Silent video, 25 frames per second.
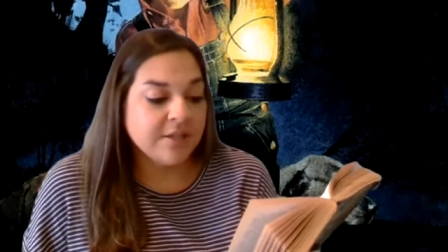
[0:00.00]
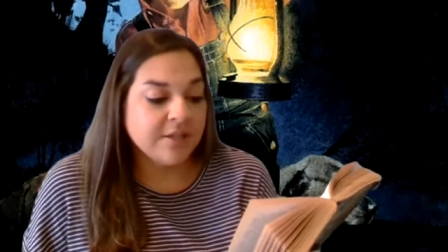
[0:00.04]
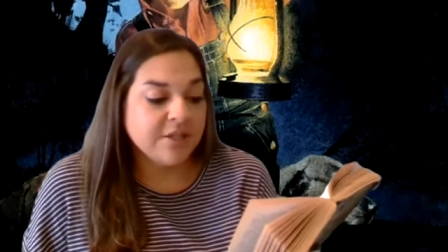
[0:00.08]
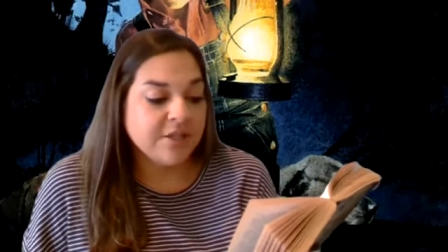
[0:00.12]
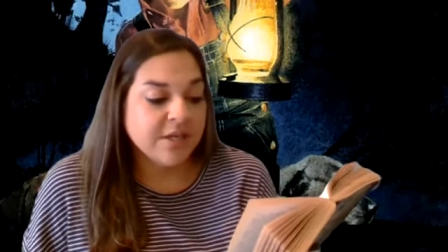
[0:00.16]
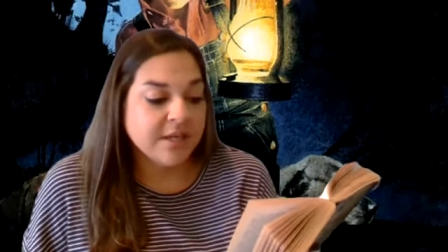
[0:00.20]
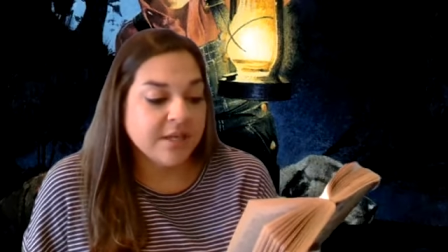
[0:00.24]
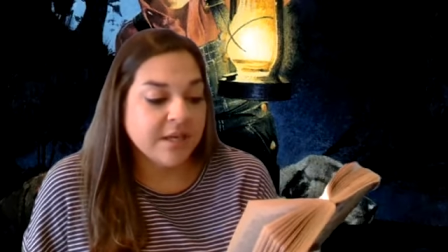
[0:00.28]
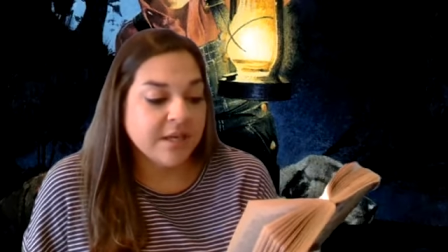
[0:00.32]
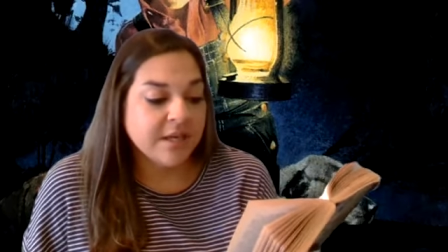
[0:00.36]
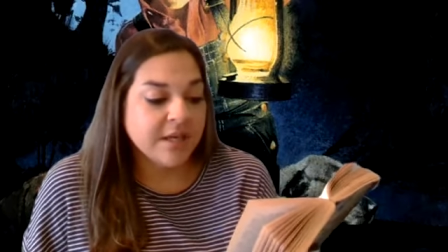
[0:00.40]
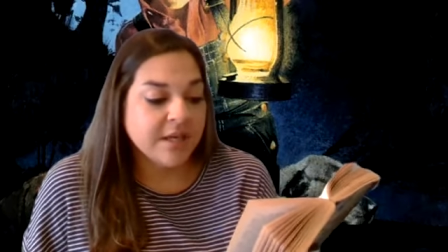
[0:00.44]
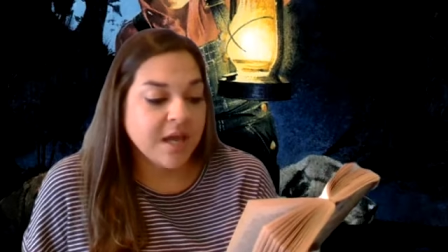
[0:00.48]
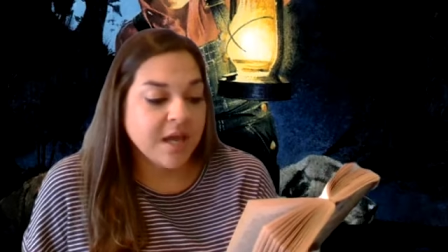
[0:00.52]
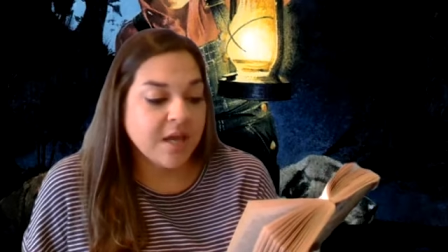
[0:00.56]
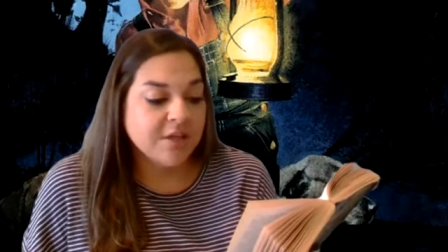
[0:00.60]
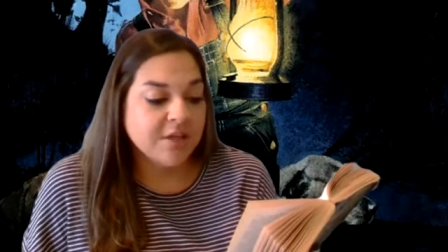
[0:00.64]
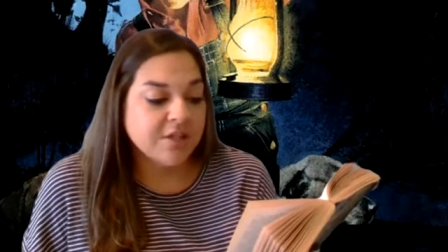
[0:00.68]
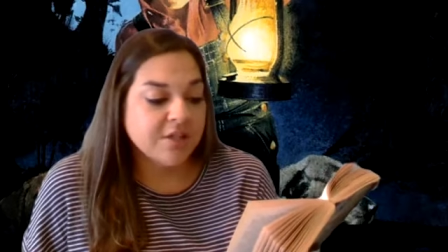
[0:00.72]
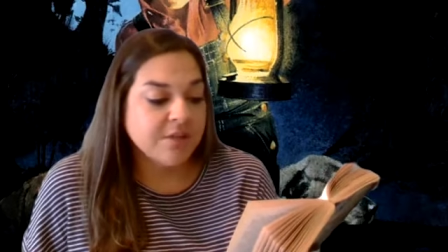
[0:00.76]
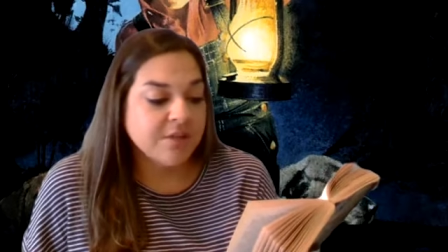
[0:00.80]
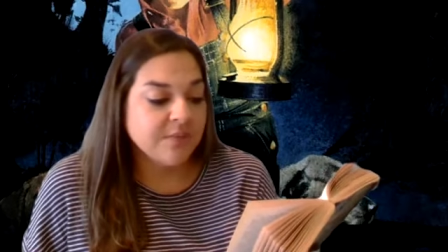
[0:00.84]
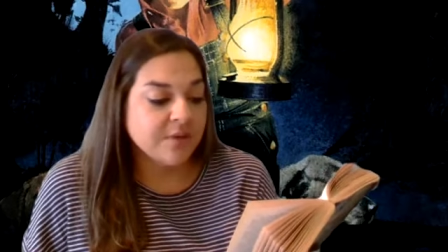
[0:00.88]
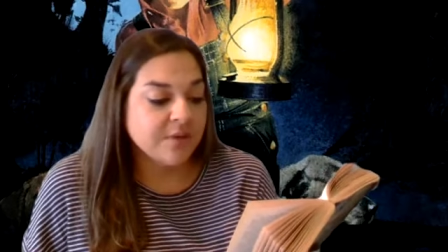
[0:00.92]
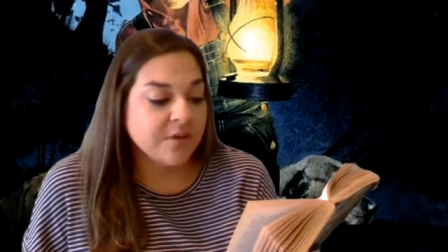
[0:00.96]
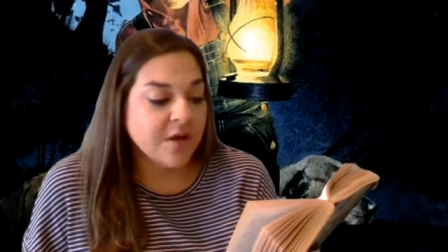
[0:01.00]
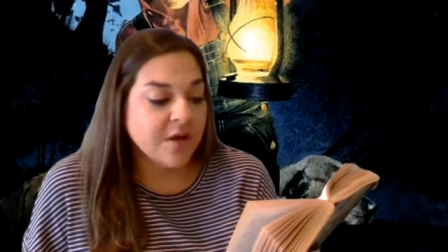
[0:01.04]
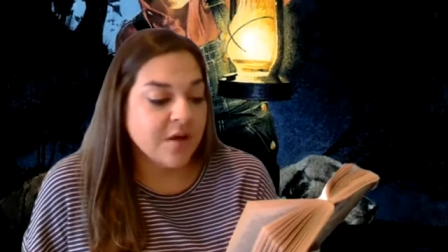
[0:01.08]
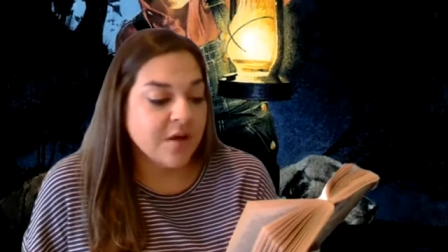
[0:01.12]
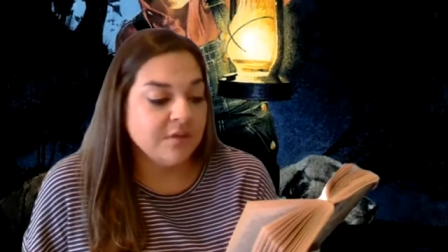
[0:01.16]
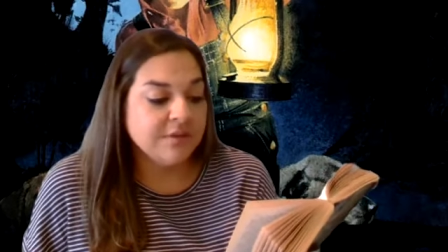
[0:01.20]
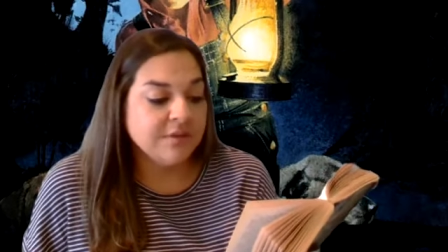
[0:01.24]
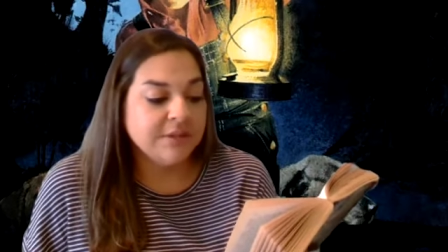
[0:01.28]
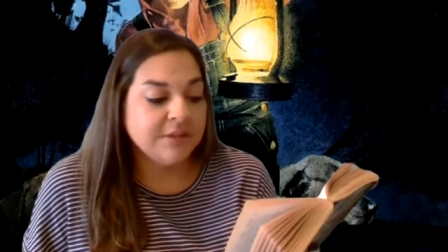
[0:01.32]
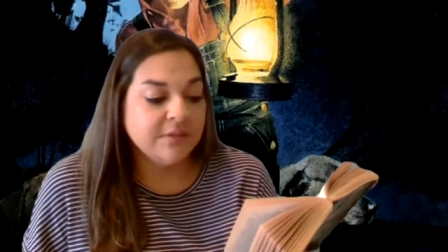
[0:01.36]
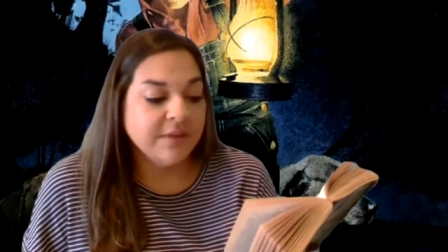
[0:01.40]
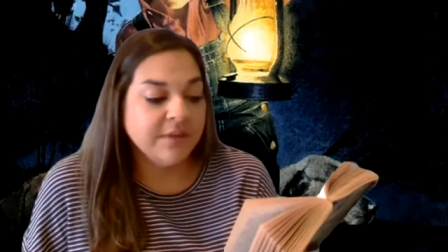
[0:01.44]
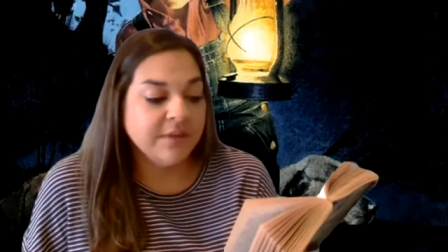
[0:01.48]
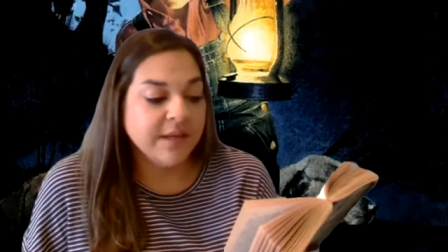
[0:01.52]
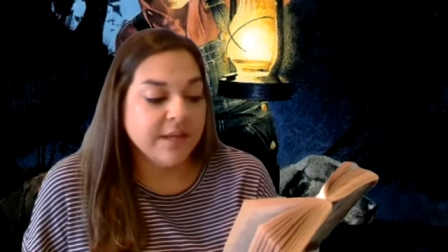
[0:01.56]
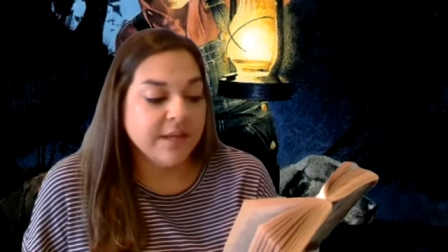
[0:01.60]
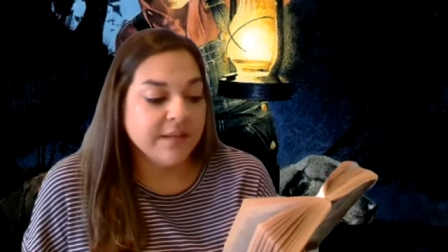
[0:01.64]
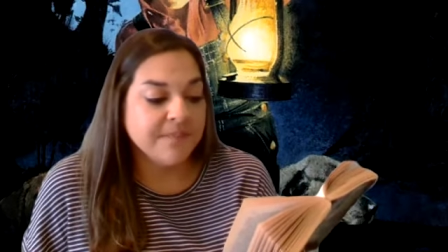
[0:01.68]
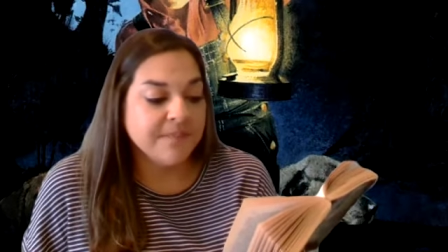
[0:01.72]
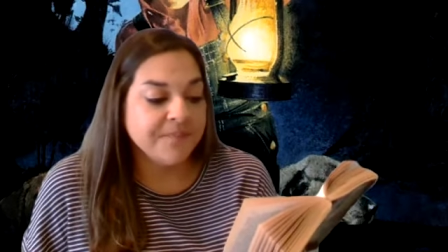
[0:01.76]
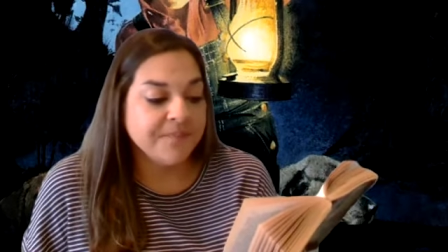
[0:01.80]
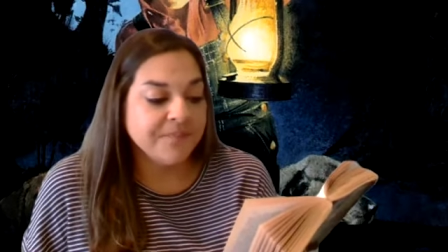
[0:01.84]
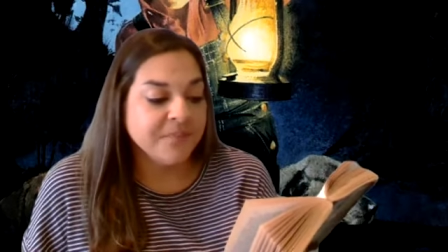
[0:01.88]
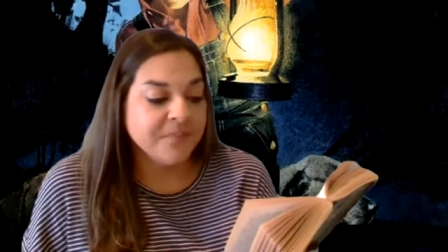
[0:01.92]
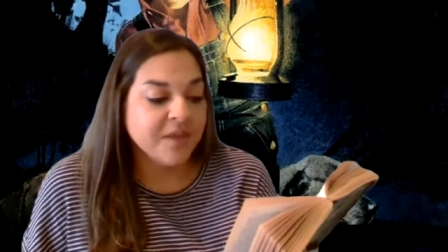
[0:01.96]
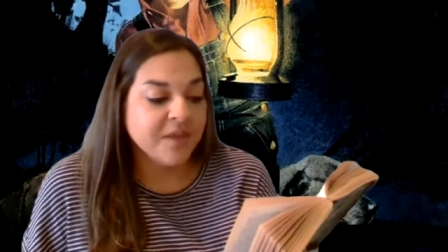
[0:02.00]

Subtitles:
chicken caught, she would call Little Anne.